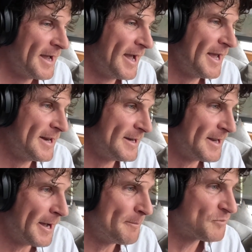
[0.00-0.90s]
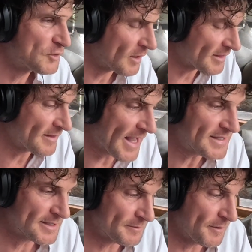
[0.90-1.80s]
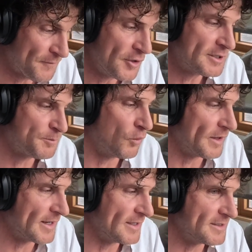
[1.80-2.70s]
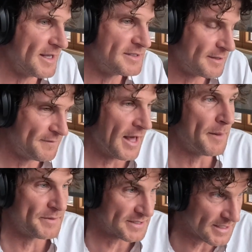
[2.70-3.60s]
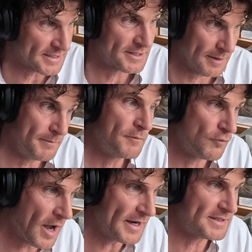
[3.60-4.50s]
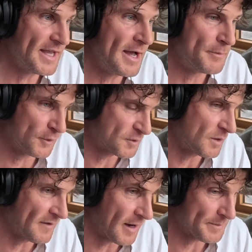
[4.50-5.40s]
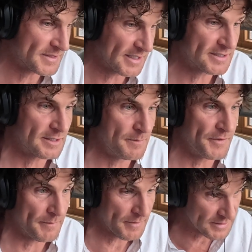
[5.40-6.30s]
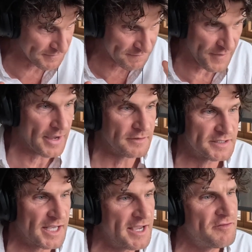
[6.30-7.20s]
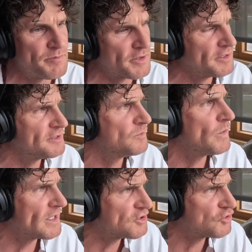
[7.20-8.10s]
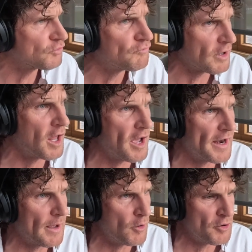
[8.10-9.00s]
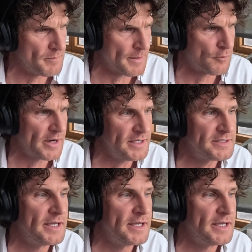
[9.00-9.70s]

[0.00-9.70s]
And so I think that's the first point is develop a system, write it down, but also develop a system that is a fail safe, because we shouldn't rely on our own memories.